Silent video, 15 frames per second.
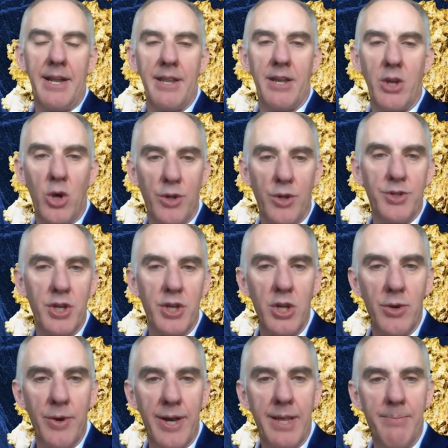the
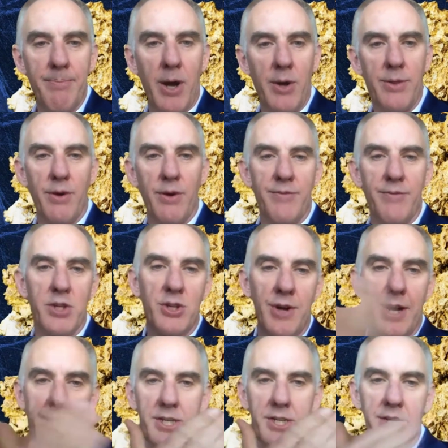continuity both of the
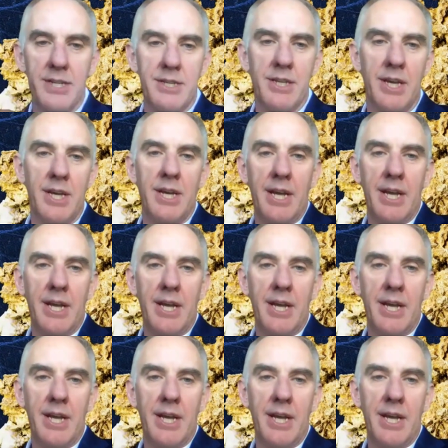structures